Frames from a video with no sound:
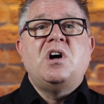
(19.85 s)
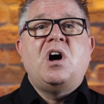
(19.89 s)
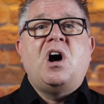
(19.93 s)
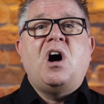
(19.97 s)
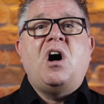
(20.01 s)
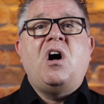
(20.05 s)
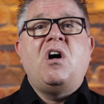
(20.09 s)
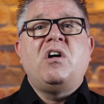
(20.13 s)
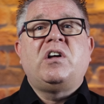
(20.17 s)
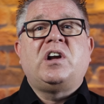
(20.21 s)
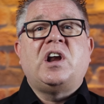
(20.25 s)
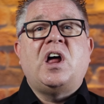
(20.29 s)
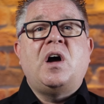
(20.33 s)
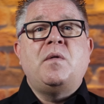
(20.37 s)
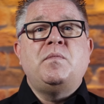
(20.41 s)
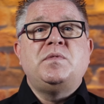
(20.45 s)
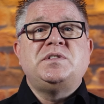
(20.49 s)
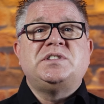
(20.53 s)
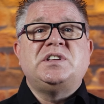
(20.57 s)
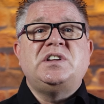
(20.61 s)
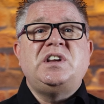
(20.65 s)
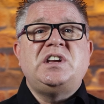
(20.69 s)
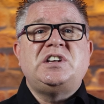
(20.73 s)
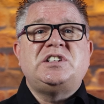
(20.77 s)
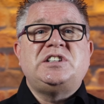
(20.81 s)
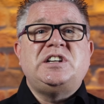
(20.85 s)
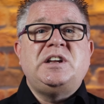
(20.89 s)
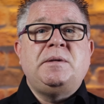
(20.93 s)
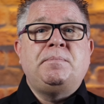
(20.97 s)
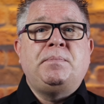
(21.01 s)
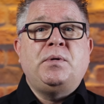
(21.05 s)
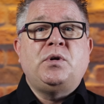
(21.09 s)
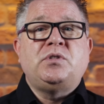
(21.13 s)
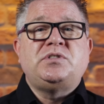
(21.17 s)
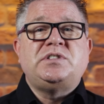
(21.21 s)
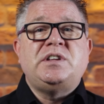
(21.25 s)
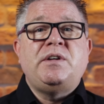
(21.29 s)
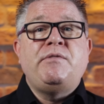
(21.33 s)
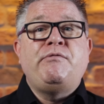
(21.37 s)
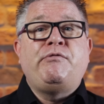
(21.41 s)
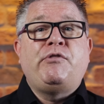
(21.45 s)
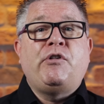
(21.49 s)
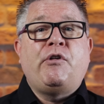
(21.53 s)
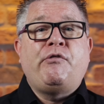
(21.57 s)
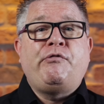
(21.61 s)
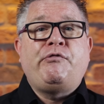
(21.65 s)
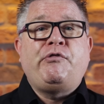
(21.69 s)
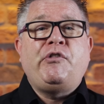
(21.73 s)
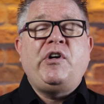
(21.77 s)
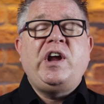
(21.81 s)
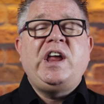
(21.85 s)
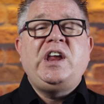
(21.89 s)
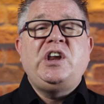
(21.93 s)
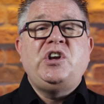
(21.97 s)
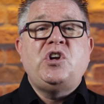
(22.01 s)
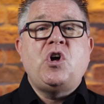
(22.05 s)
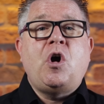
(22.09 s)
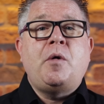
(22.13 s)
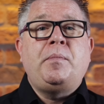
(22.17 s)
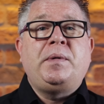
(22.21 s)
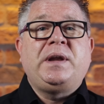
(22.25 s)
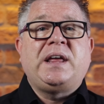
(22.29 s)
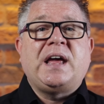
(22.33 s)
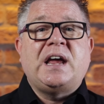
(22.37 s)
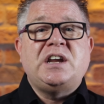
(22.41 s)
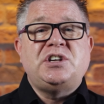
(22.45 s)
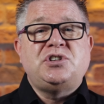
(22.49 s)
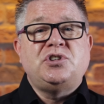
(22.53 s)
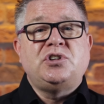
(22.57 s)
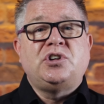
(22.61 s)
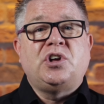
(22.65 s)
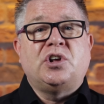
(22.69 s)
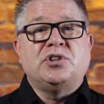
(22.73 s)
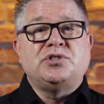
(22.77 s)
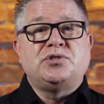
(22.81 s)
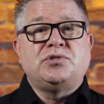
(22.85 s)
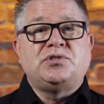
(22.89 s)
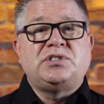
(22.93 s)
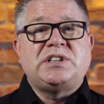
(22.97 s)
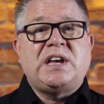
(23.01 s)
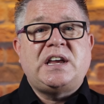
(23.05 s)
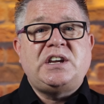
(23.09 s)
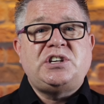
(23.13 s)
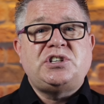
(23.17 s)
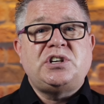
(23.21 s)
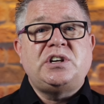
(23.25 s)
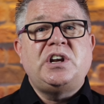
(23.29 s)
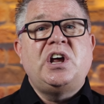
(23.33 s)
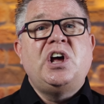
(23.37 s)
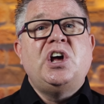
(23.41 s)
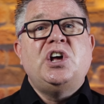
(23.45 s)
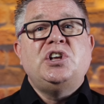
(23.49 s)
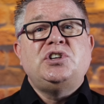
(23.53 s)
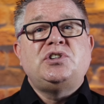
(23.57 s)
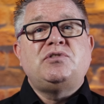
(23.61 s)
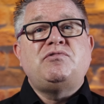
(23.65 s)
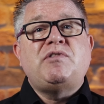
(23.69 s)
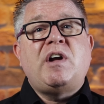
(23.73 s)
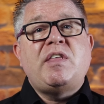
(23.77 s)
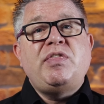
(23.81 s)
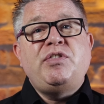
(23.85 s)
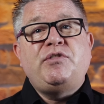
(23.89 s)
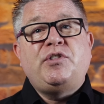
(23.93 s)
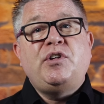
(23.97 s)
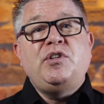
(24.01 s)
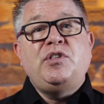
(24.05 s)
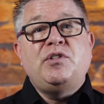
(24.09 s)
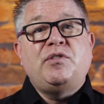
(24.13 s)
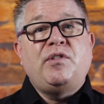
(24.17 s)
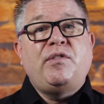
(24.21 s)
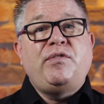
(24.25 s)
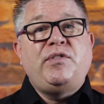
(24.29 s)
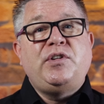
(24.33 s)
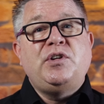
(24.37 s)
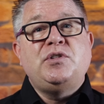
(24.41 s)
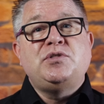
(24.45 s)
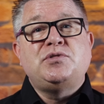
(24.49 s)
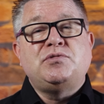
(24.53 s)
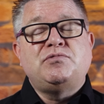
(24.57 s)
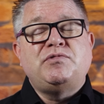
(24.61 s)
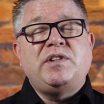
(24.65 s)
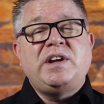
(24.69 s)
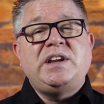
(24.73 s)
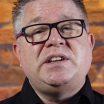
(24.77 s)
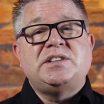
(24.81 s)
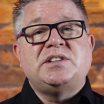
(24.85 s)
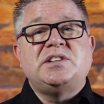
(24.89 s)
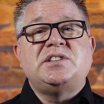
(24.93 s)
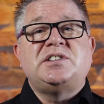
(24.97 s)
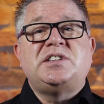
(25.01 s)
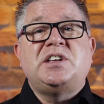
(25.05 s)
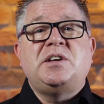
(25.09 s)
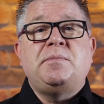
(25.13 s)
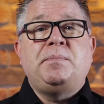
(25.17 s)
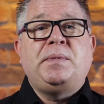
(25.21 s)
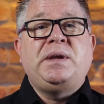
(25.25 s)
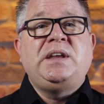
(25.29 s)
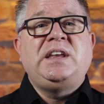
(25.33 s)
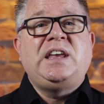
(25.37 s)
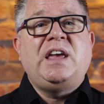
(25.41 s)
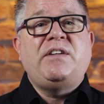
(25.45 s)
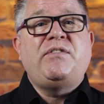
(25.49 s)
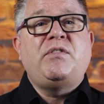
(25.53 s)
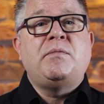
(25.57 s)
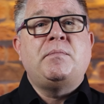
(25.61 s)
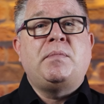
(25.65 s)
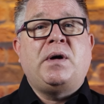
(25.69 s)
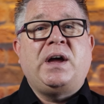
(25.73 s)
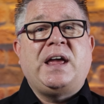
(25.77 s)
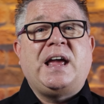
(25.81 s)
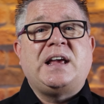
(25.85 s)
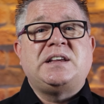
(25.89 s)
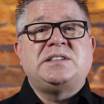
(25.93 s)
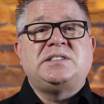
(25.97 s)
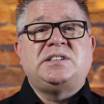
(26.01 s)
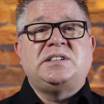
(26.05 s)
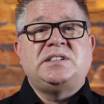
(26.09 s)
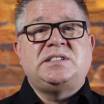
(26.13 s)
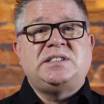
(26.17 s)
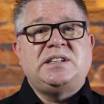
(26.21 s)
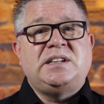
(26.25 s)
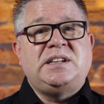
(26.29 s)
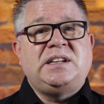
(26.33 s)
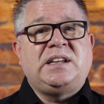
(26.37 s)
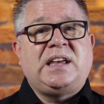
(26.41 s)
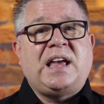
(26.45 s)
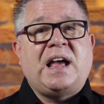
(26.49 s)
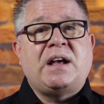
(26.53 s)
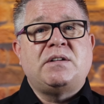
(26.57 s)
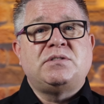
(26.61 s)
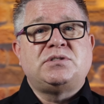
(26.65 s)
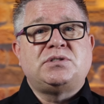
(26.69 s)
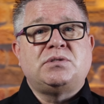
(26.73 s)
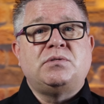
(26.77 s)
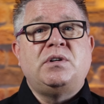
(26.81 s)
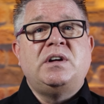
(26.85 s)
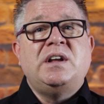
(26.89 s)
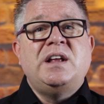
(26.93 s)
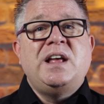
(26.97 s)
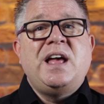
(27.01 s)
Our client was initially booked in for a free, no obligation consultation to run through the refusal reasons that had been given by Exeter City Council